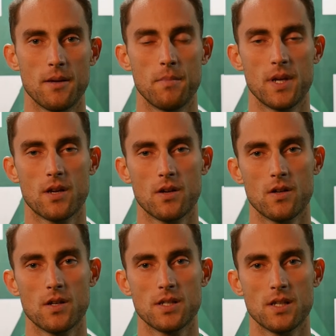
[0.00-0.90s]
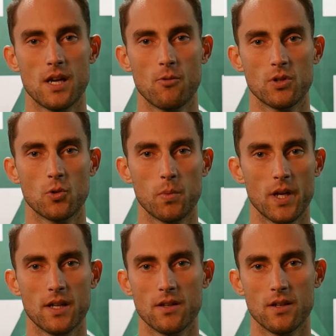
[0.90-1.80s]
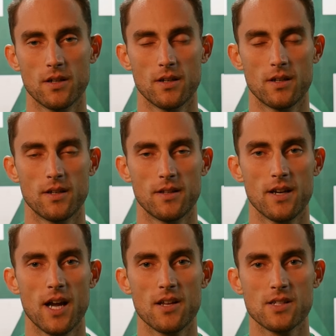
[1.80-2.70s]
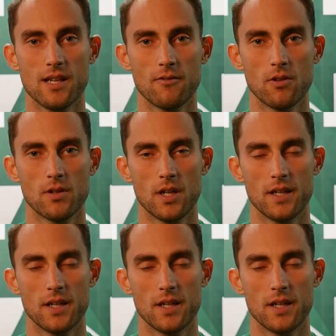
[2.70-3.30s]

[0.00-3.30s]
because I want to play in the highest level,